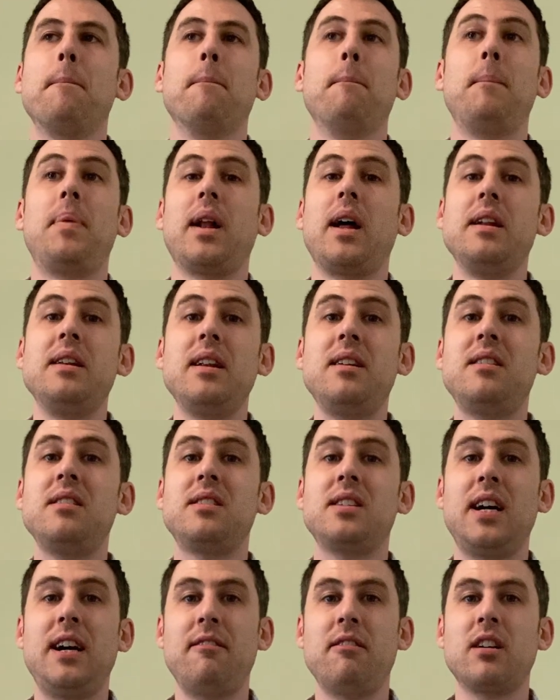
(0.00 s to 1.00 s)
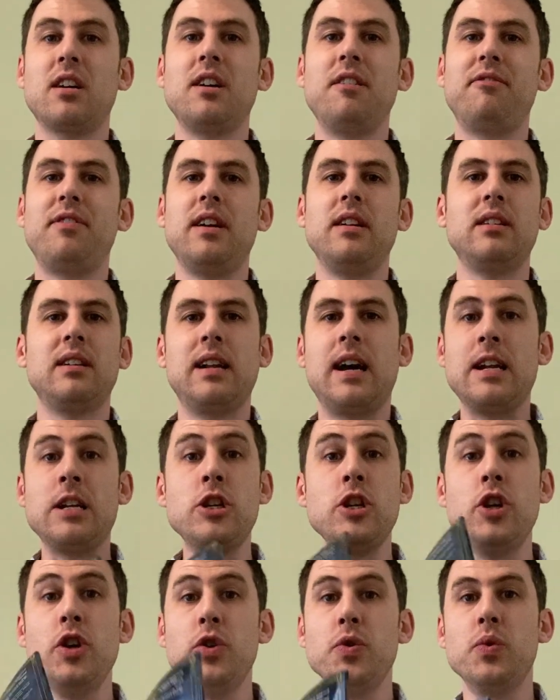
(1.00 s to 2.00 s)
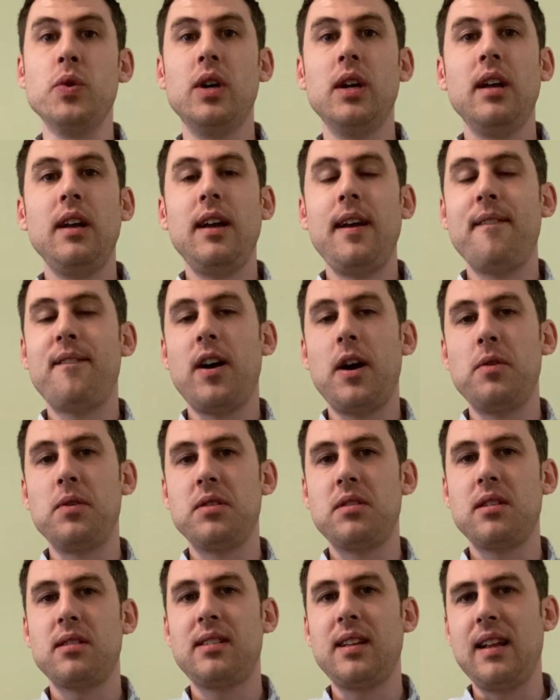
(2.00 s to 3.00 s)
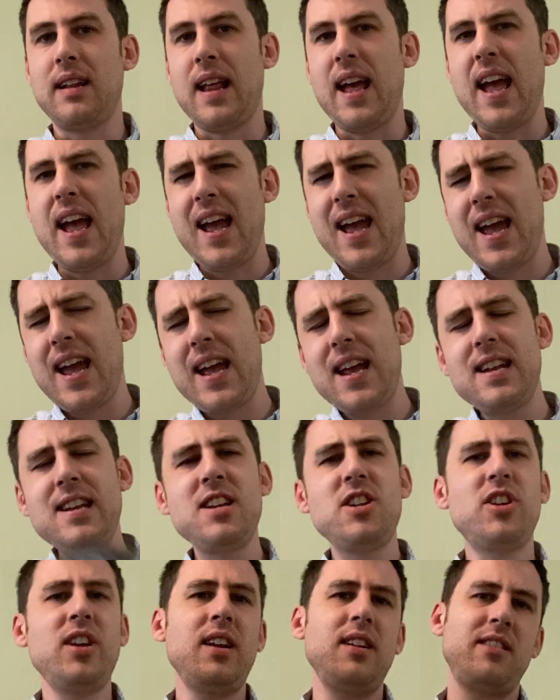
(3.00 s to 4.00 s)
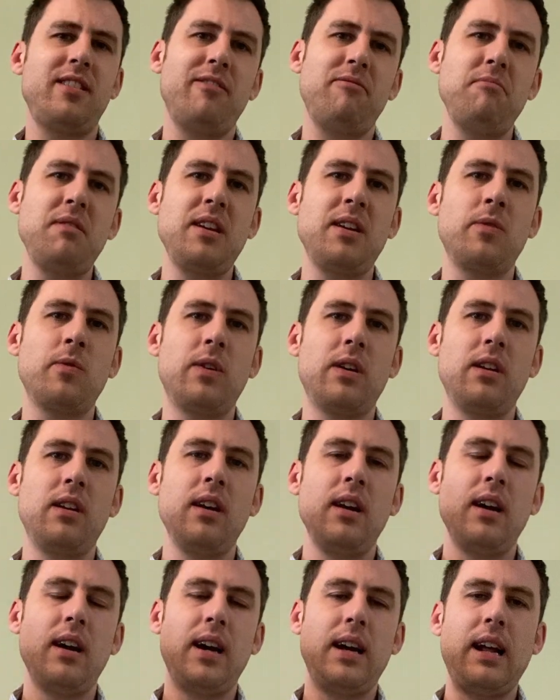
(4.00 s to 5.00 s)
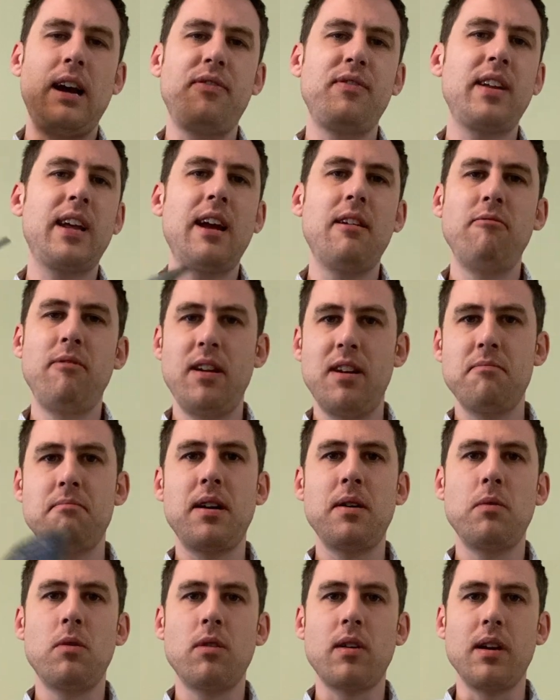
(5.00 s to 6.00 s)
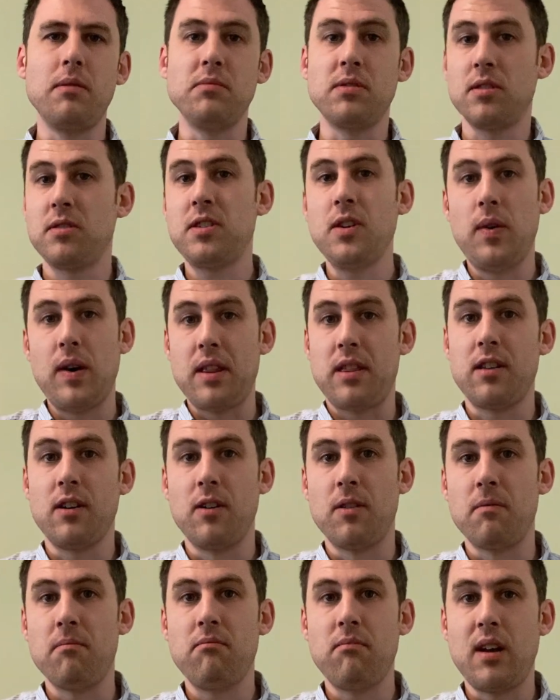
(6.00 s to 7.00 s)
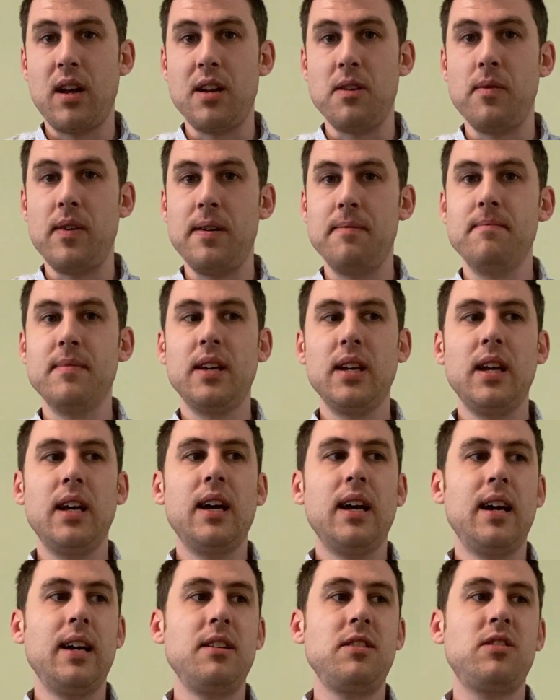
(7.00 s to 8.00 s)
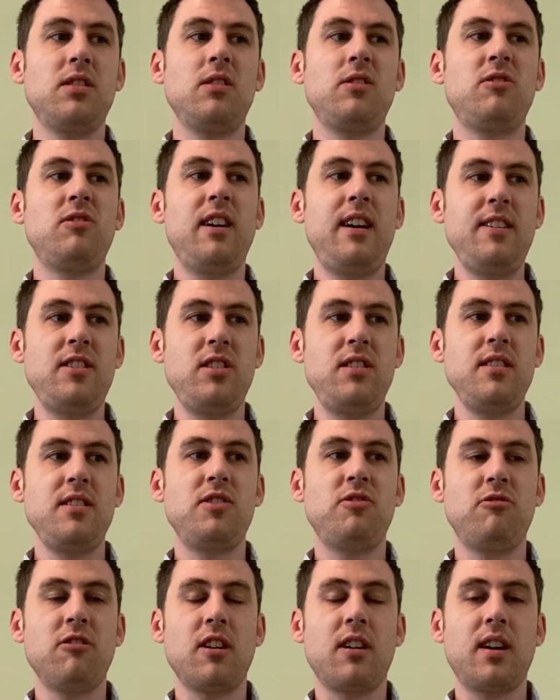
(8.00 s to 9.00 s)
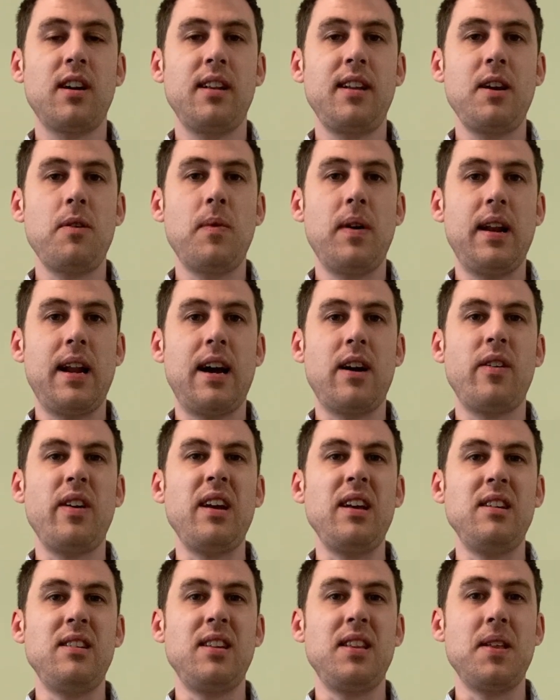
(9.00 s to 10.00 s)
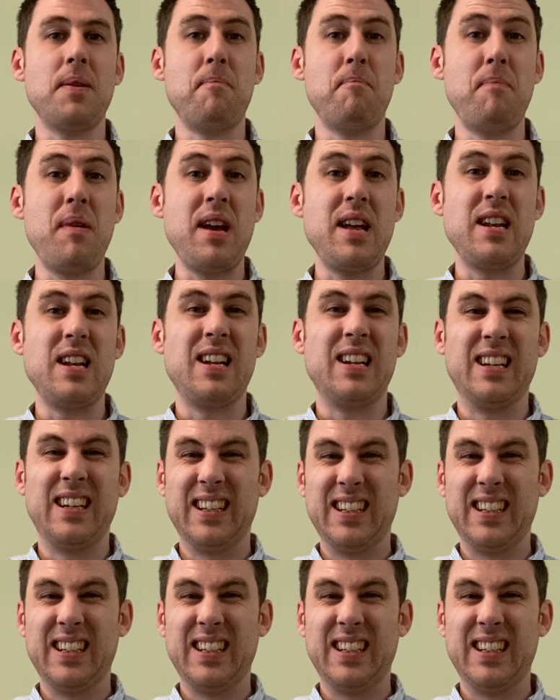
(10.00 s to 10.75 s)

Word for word: but I did desire a girlfriend, and I knew if I was to stand any chance of meeting one, I'd have to get rid of my war games, or so I thought, anyway. And so tragedy struck, and they went out into the bin.